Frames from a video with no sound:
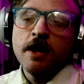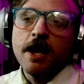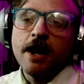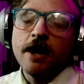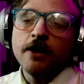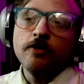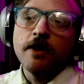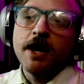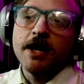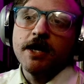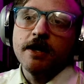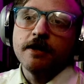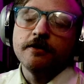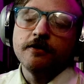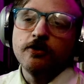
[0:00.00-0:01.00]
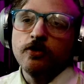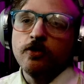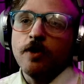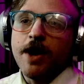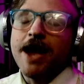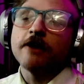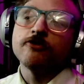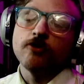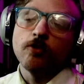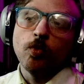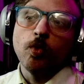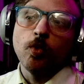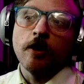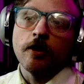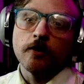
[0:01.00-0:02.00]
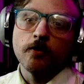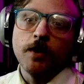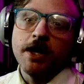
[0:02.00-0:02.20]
And I knew that I needed to do extra work.